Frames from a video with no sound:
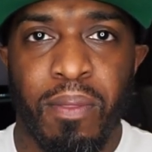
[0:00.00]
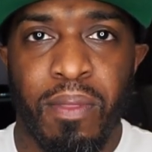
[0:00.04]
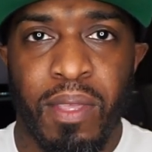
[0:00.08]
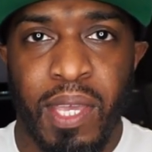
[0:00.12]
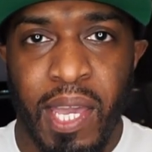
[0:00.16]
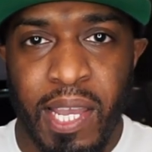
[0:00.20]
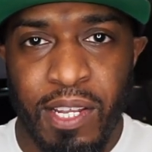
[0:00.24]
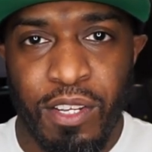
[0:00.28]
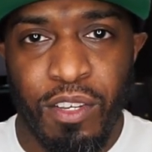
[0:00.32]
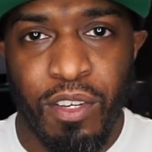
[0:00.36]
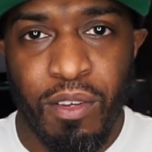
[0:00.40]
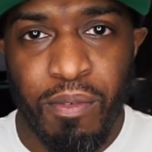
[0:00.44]

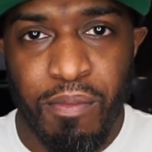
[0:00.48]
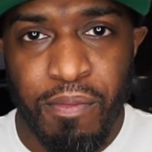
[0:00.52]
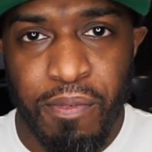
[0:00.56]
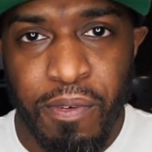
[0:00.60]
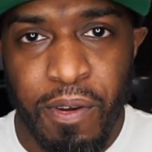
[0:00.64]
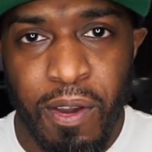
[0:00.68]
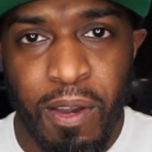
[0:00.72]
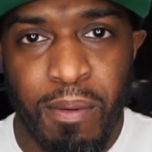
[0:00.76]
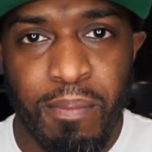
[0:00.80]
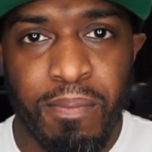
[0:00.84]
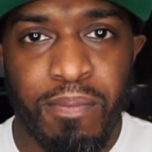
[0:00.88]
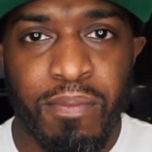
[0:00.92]
Can you
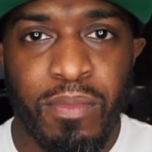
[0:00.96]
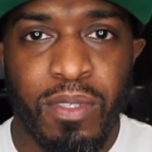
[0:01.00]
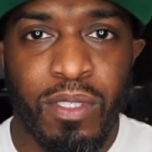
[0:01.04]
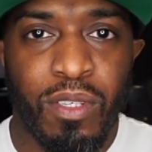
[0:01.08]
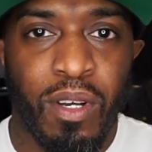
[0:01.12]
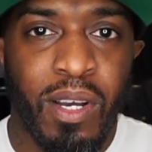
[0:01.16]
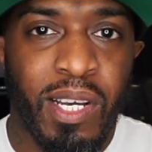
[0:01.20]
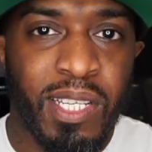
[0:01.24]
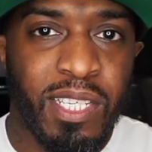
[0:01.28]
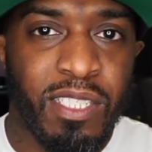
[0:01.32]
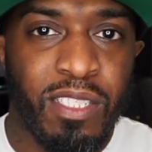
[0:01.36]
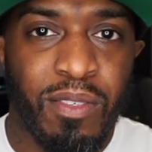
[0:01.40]
confirm? So
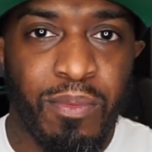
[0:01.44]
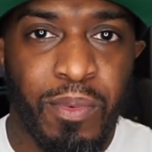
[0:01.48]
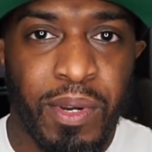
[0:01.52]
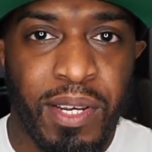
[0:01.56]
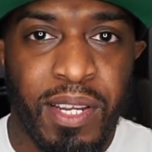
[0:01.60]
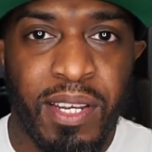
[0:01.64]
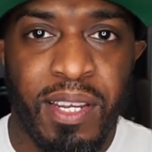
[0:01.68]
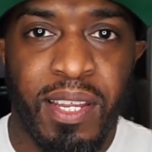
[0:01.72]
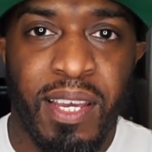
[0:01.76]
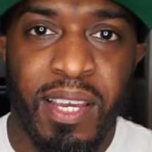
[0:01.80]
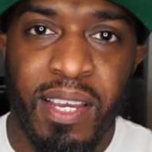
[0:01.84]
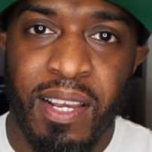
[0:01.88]
I just went
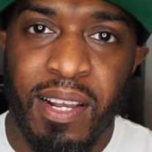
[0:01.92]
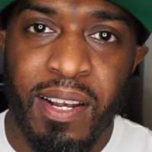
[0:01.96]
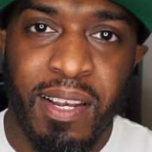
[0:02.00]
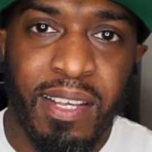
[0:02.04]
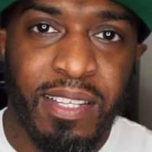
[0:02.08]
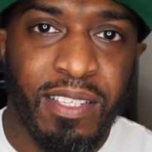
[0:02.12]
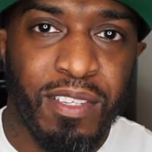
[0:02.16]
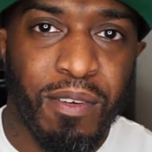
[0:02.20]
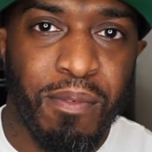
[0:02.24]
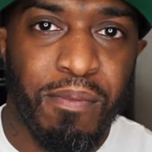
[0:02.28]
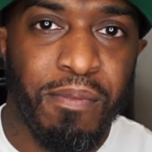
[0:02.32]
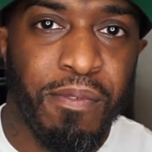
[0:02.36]
in there,
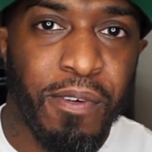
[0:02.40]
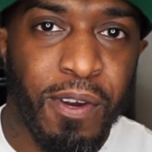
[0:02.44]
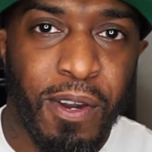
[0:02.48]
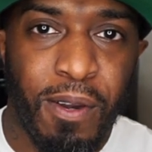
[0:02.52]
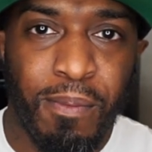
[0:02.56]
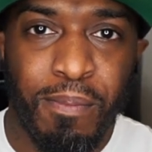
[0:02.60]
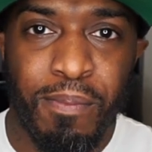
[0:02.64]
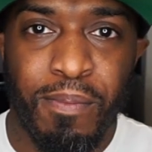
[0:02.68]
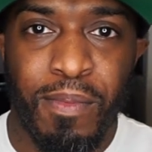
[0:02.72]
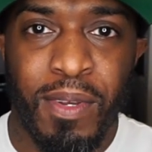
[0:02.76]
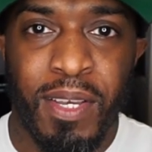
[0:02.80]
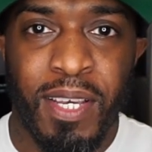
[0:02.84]
click
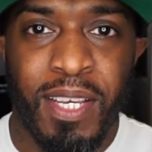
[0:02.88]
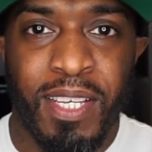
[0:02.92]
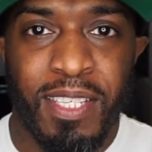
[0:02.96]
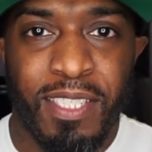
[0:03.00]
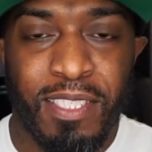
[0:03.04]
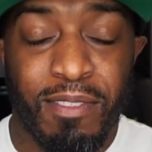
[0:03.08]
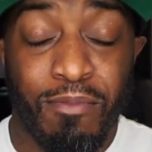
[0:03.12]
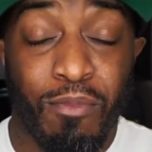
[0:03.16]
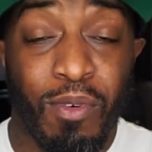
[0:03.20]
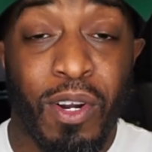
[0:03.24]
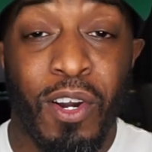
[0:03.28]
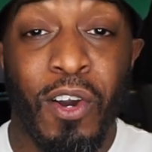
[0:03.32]
confirm.
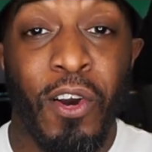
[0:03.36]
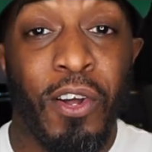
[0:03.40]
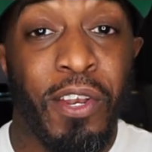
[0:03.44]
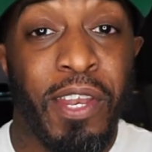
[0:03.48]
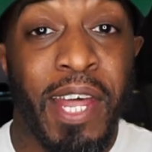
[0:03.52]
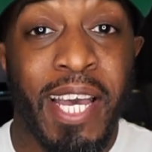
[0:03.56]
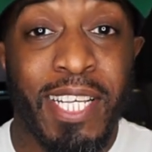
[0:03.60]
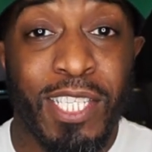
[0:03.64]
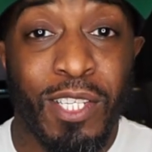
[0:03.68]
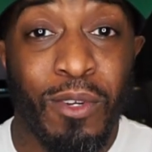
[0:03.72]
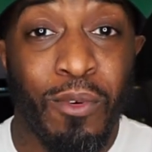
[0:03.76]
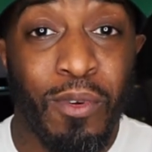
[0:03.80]
I got a
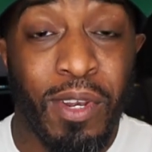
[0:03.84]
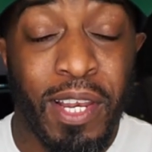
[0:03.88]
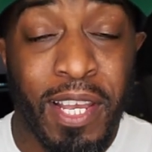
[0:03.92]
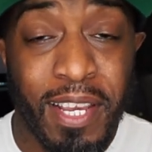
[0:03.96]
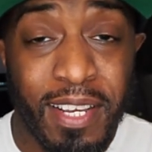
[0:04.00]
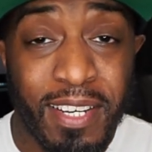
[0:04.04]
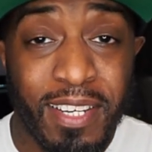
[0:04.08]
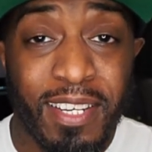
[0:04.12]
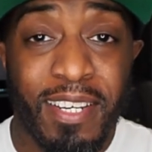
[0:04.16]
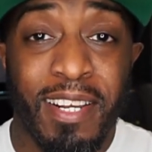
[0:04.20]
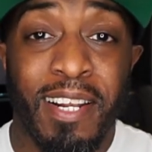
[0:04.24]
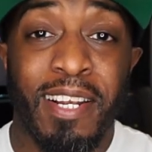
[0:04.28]
nice little
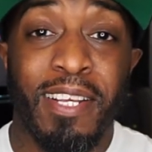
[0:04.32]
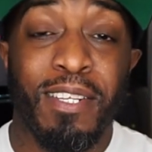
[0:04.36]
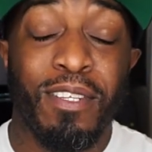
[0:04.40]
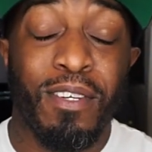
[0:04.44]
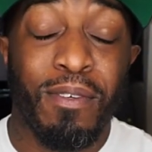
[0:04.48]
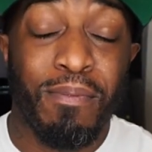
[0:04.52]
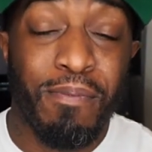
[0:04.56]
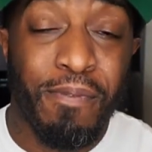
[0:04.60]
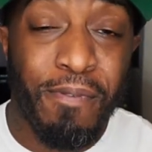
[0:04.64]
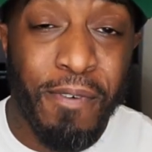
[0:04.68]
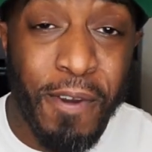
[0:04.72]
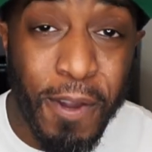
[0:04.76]
link, click
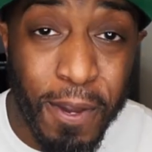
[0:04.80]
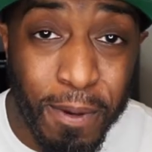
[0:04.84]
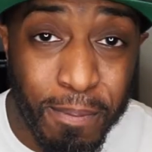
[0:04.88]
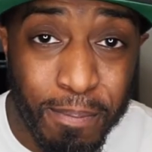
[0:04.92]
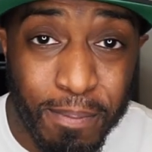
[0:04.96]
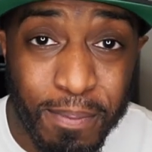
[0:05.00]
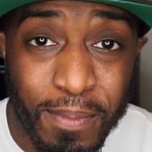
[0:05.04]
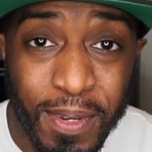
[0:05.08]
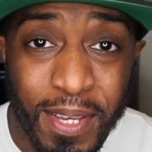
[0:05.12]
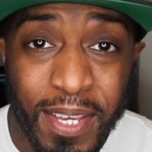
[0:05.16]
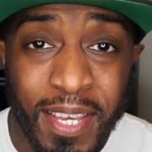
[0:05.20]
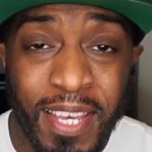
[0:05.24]

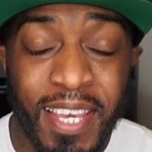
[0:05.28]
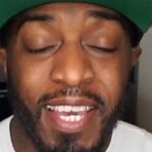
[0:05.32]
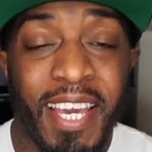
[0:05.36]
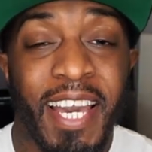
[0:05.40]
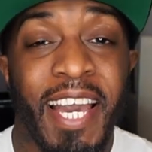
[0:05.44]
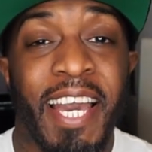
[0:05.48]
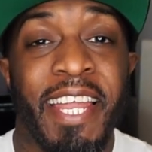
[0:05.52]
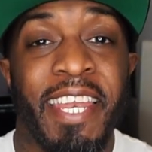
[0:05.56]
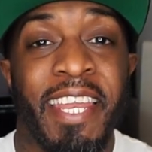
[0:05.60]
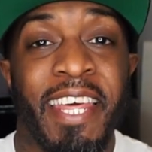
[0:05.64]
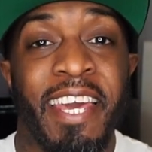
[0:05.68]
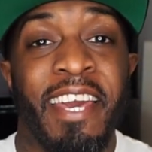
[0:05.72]
confirm,
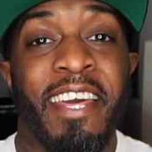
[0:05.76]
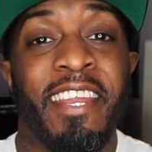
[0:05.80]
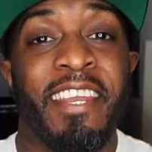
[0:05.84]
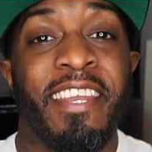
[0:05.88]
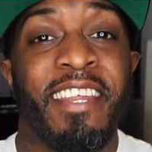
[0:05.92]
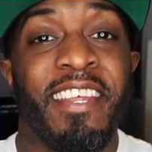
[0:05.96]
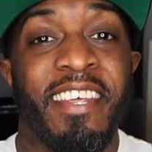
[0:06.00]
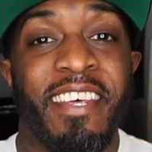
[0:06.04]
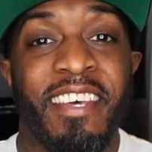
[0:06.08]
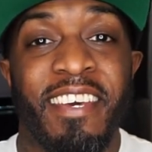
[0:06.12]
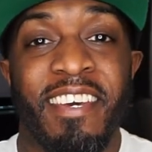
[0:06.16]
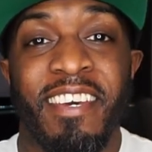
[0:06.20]
and then